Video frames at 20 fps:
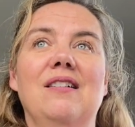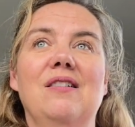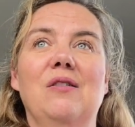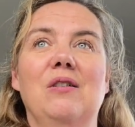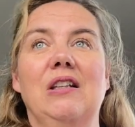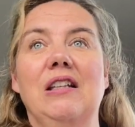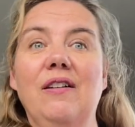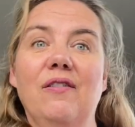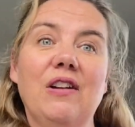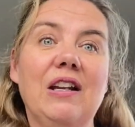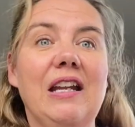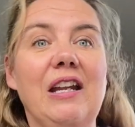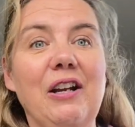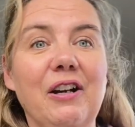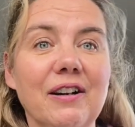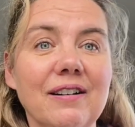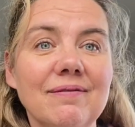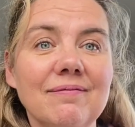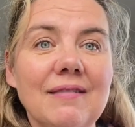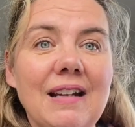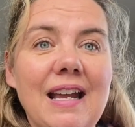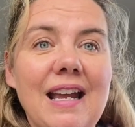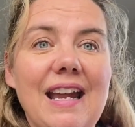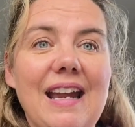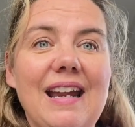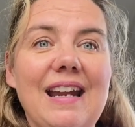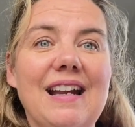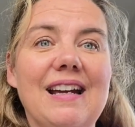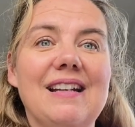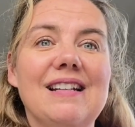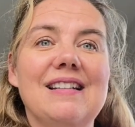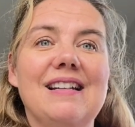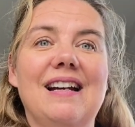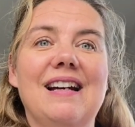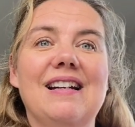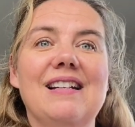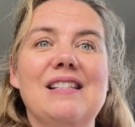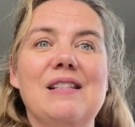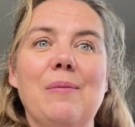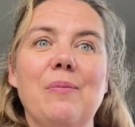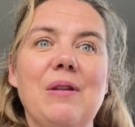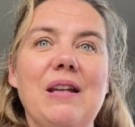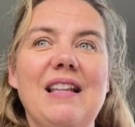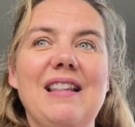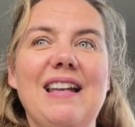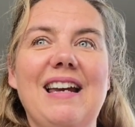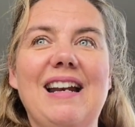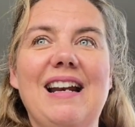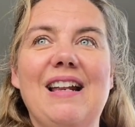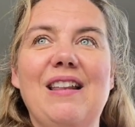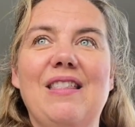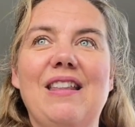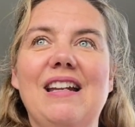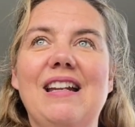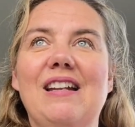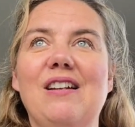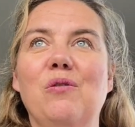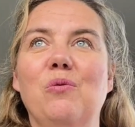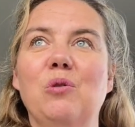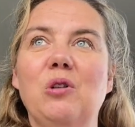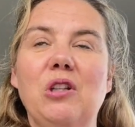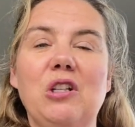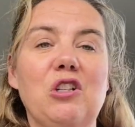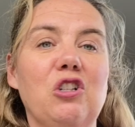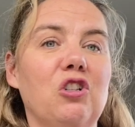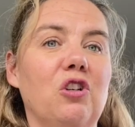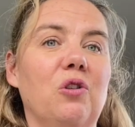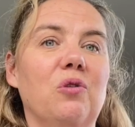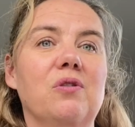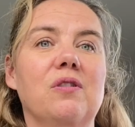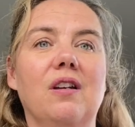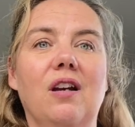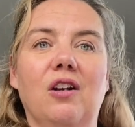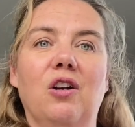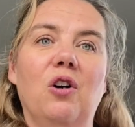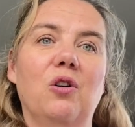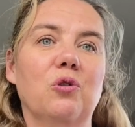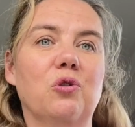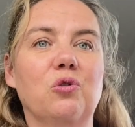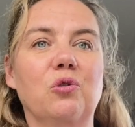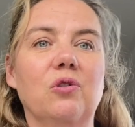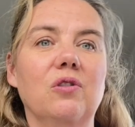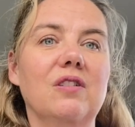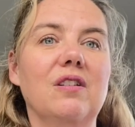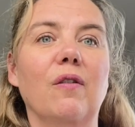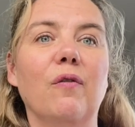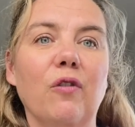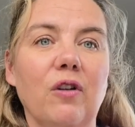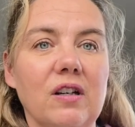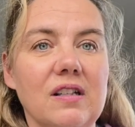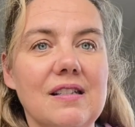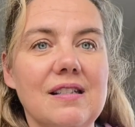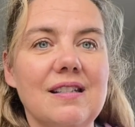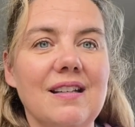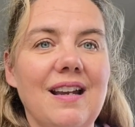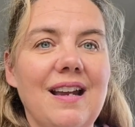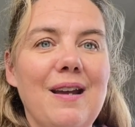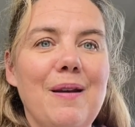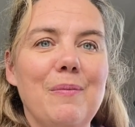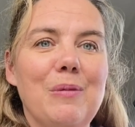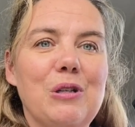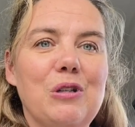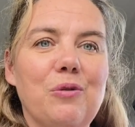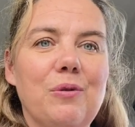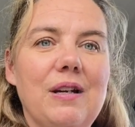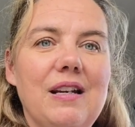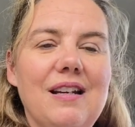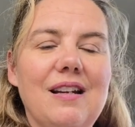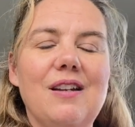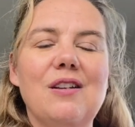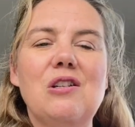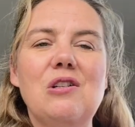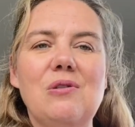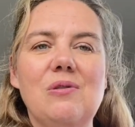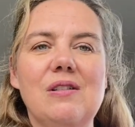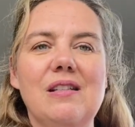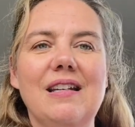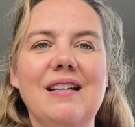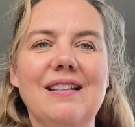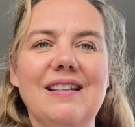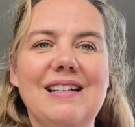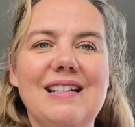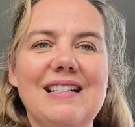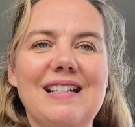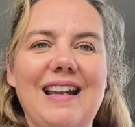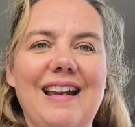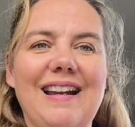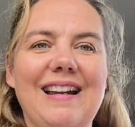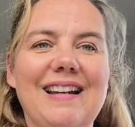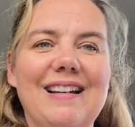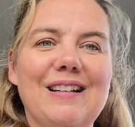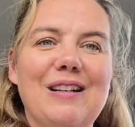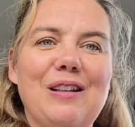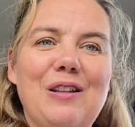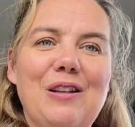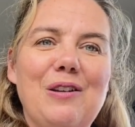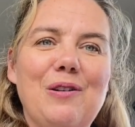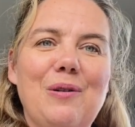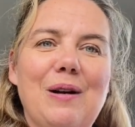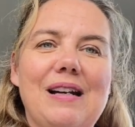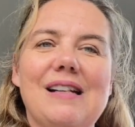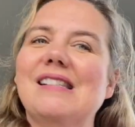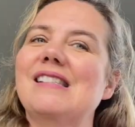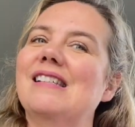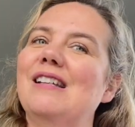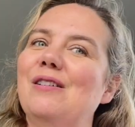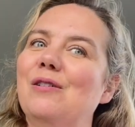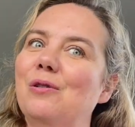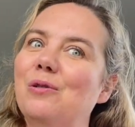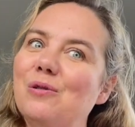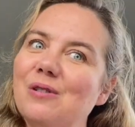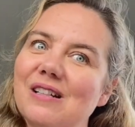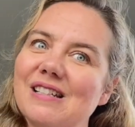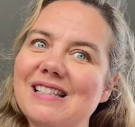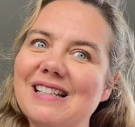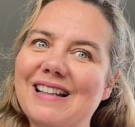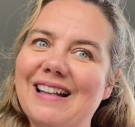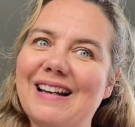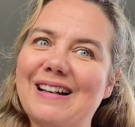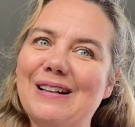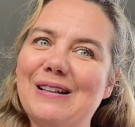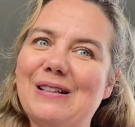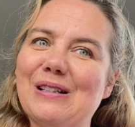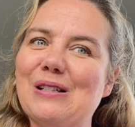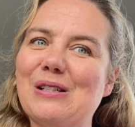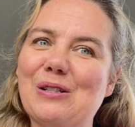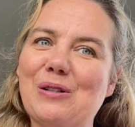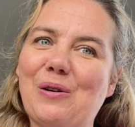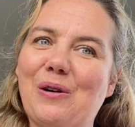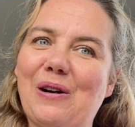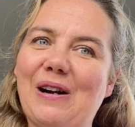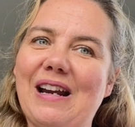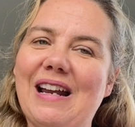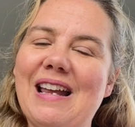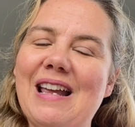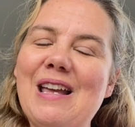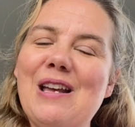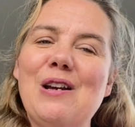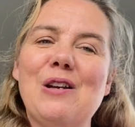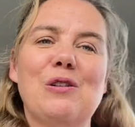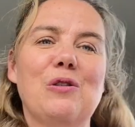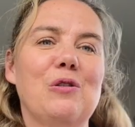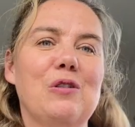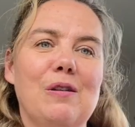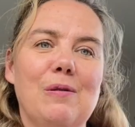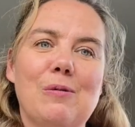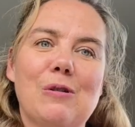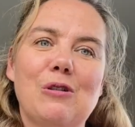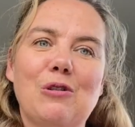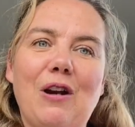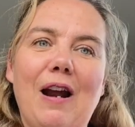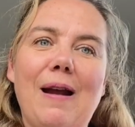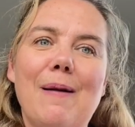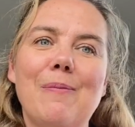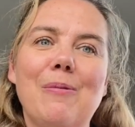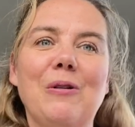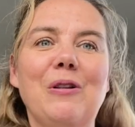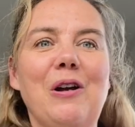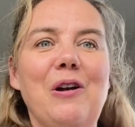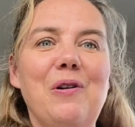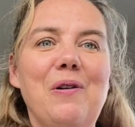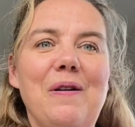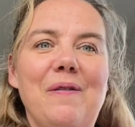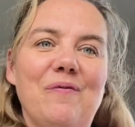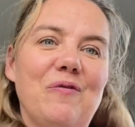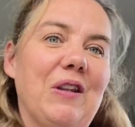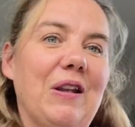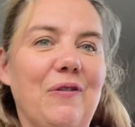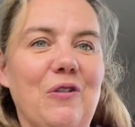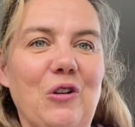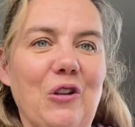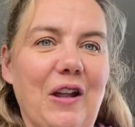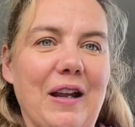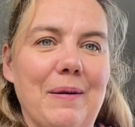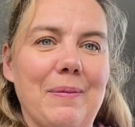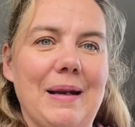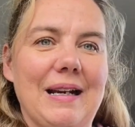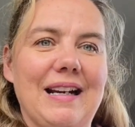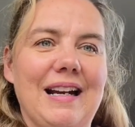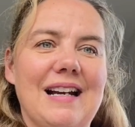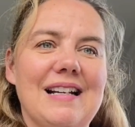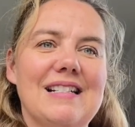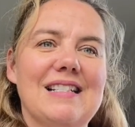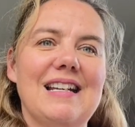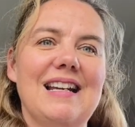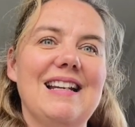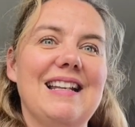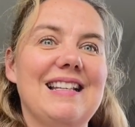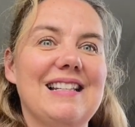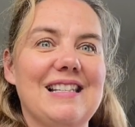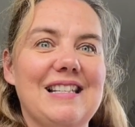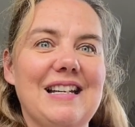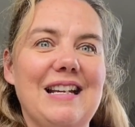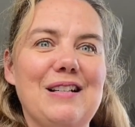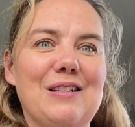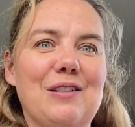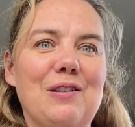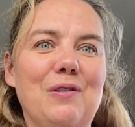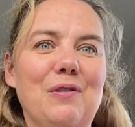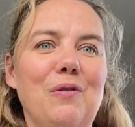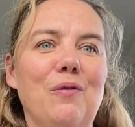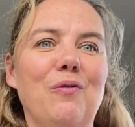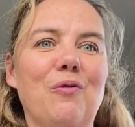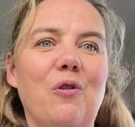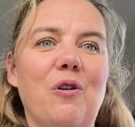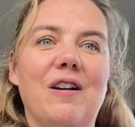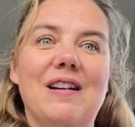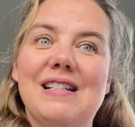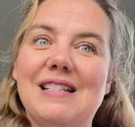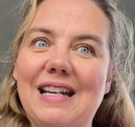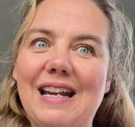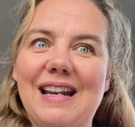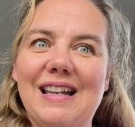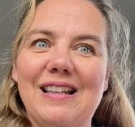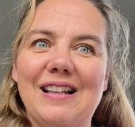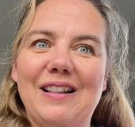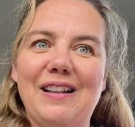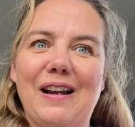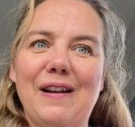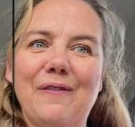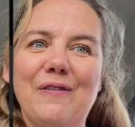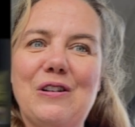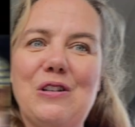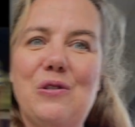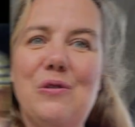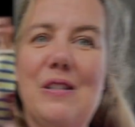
living here and something that I think really shows a cultural difference between New Zealand and the US, and who doesn't like a good story? So subscribe below if you like my content and stay tuned for a day in the life of New